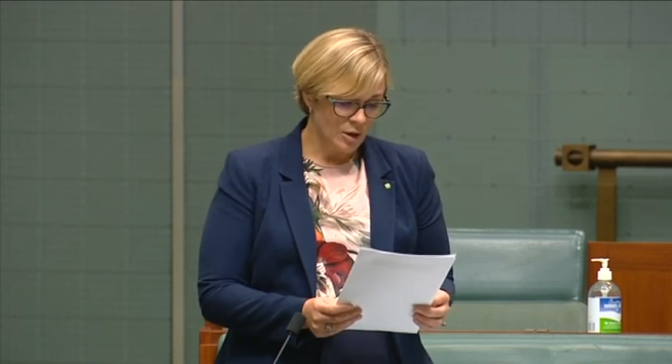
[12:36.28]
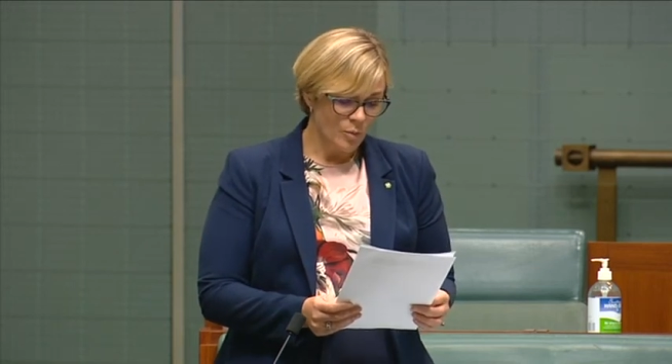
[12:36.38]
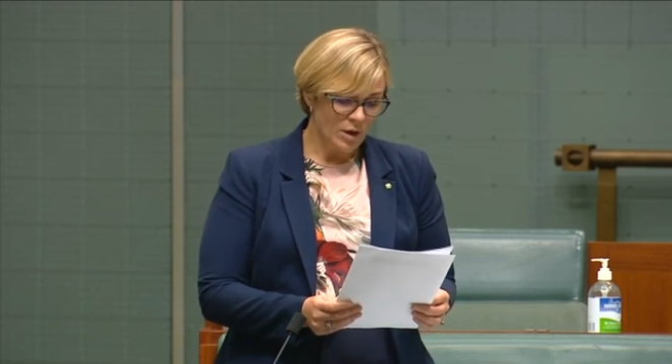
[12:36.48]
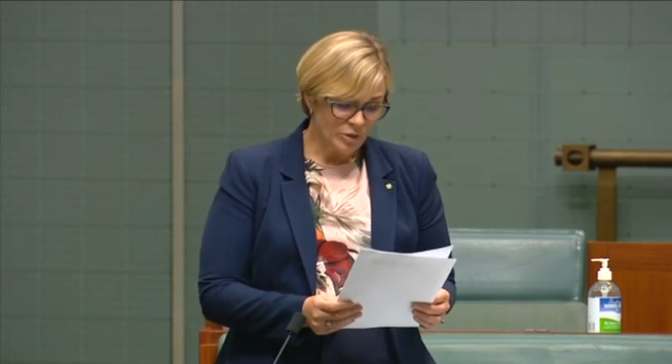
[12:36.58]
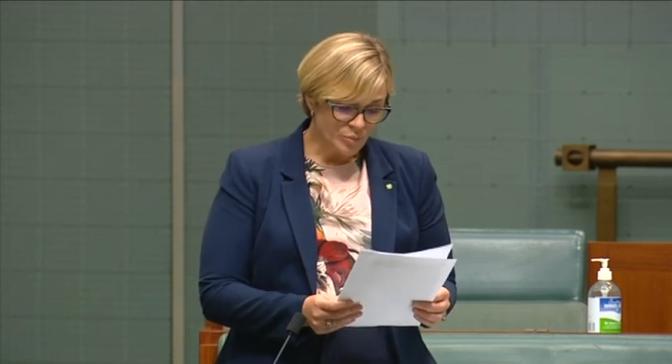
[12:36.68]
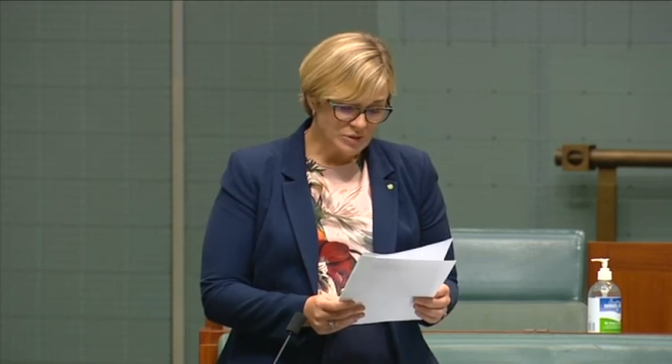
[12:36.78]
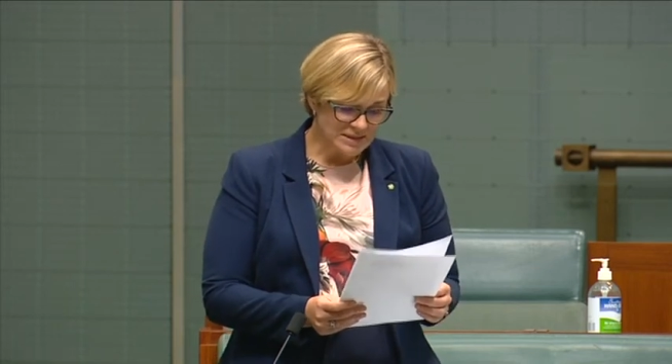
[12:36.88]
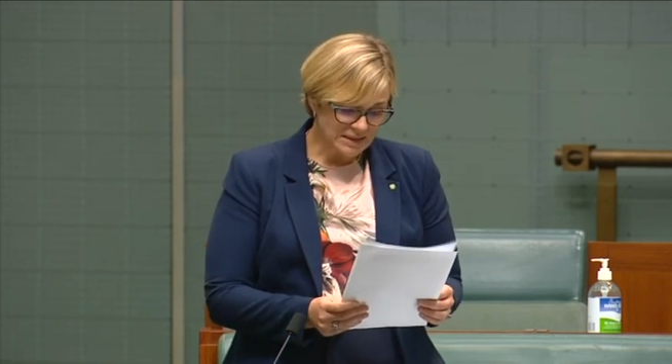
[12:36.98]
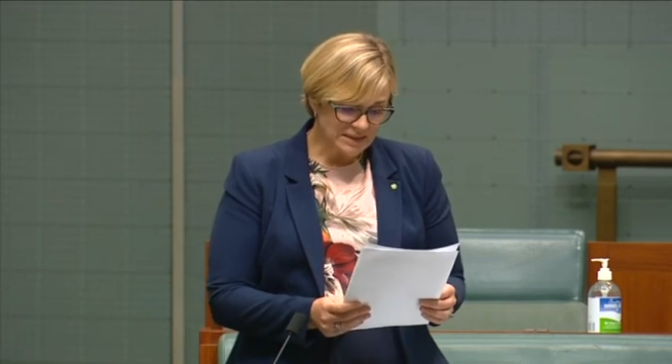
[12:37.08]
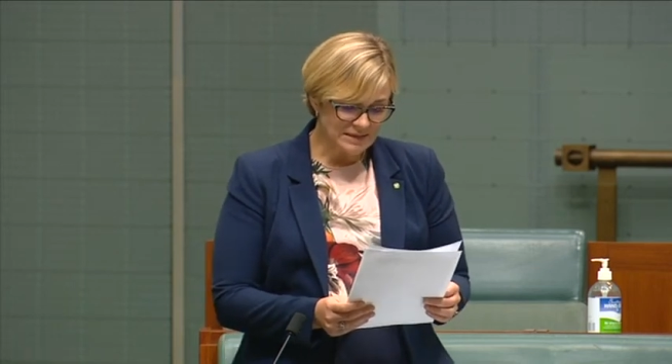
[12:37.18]
While the
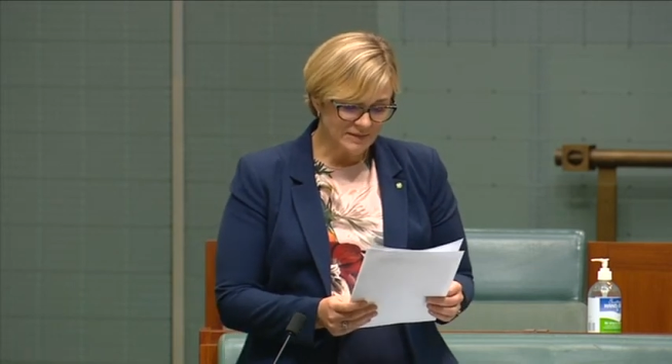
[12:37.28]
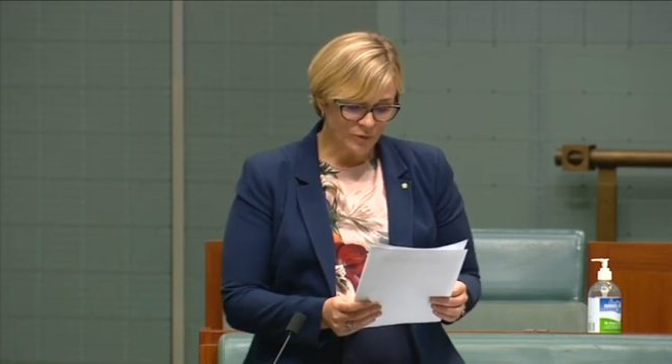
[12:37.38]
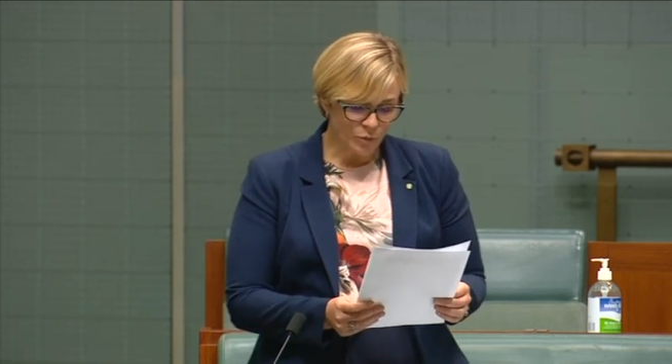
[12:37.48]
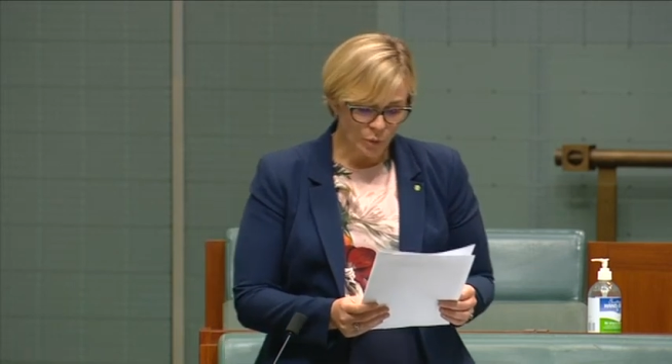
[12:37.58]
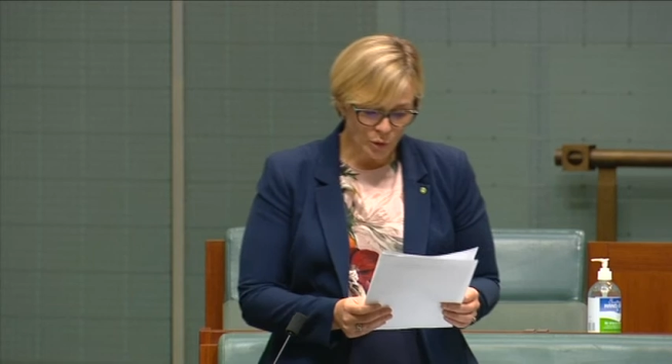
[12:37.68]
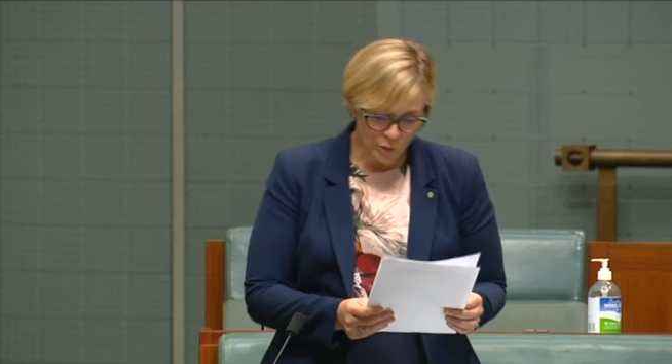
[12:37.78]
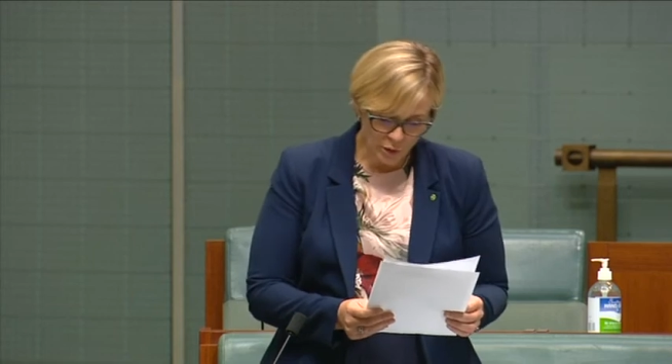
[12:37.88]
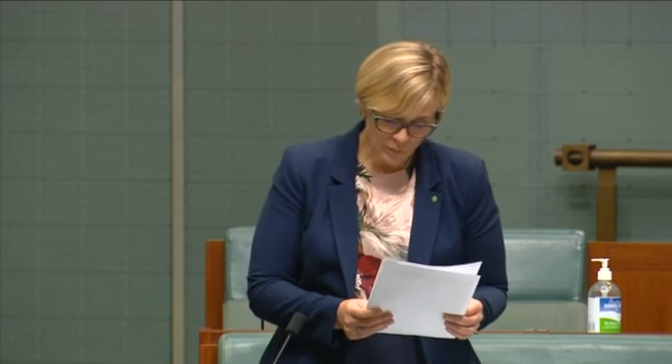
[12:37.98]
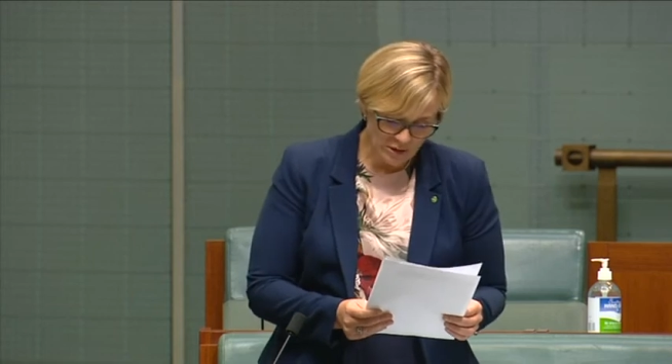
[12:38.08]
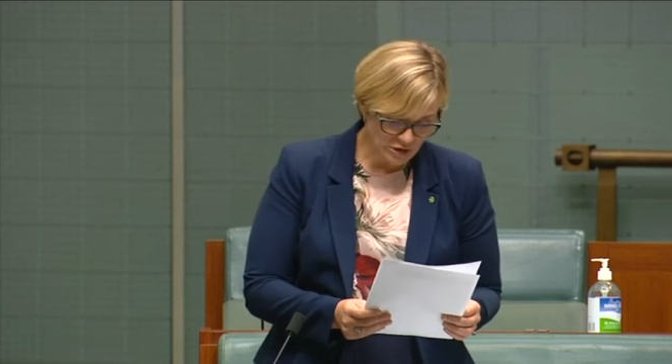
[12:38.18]
proceedings of the Royal
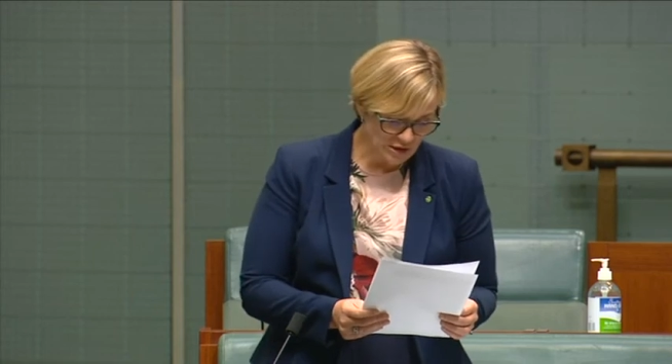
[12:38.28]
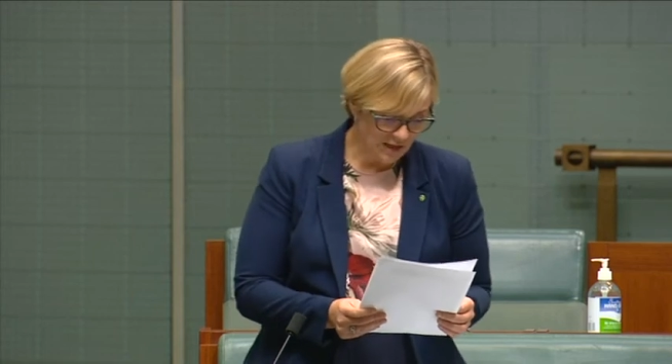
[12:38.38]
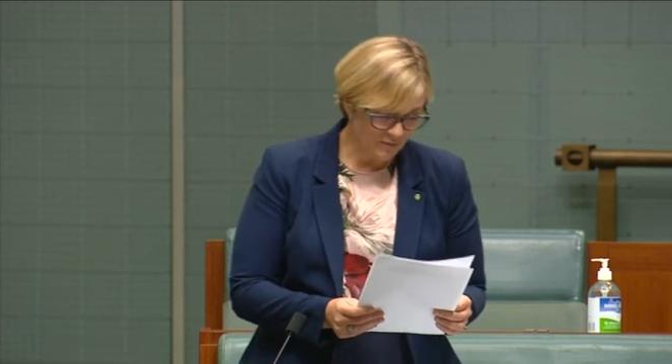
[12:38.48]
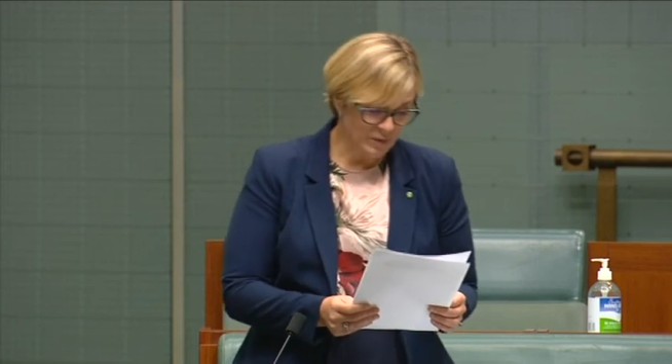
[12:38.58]
Commission have